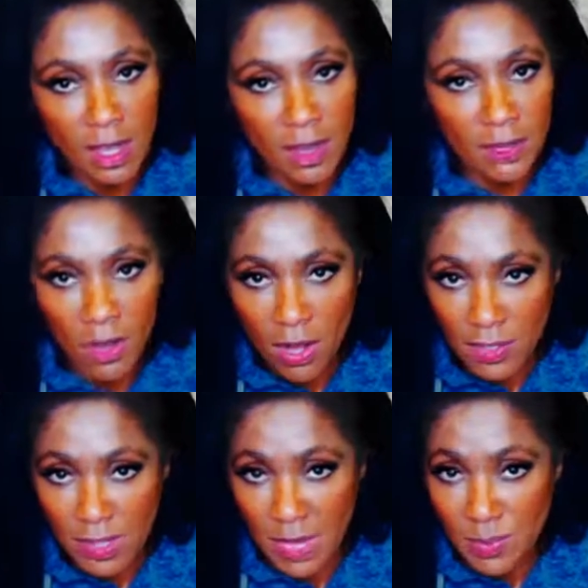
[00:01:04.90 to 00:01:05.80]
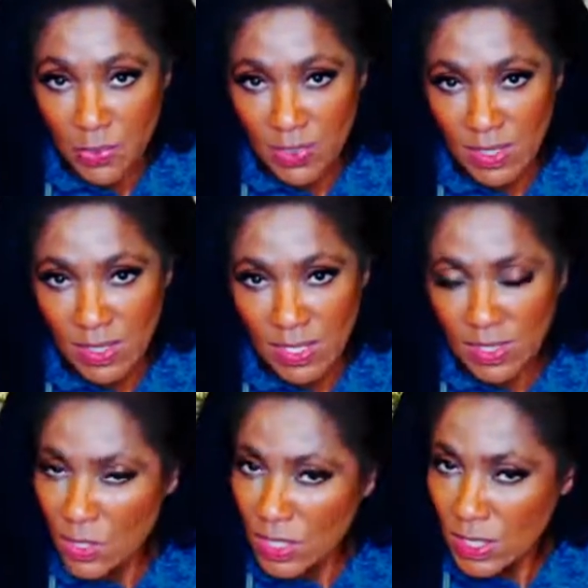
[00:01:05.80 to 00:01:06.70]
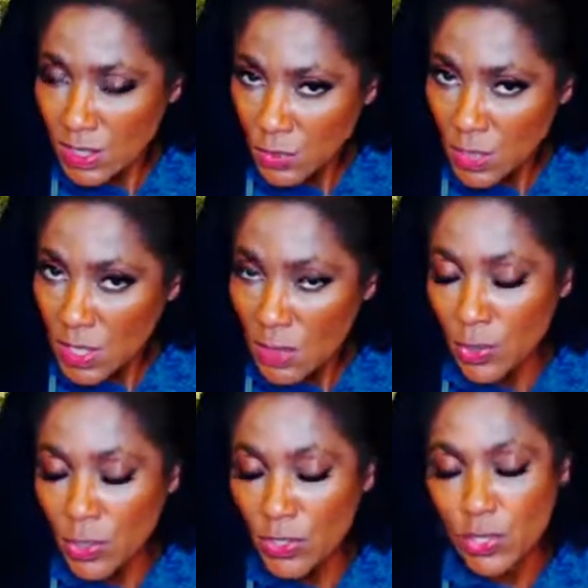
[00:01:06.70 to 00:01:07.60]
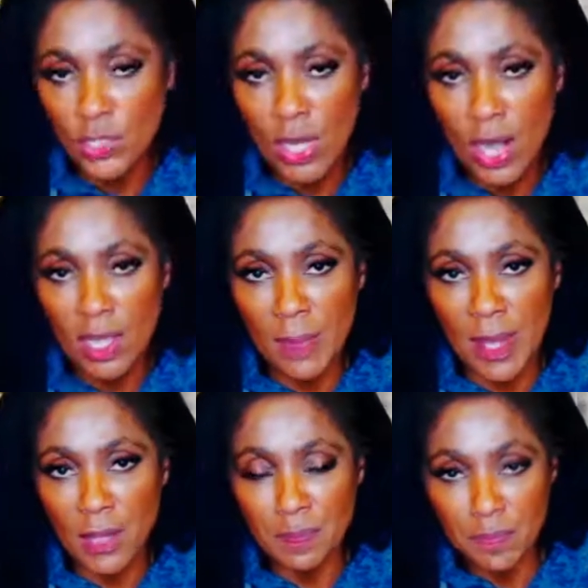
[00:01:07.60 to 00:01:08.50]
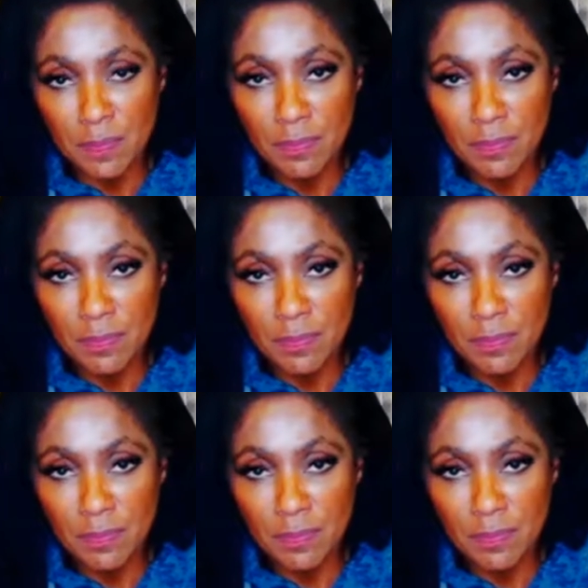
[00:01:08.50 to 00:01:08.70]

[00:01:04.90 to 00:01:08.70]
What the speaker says: of Alzheimer's disease. So this is really important to talk about.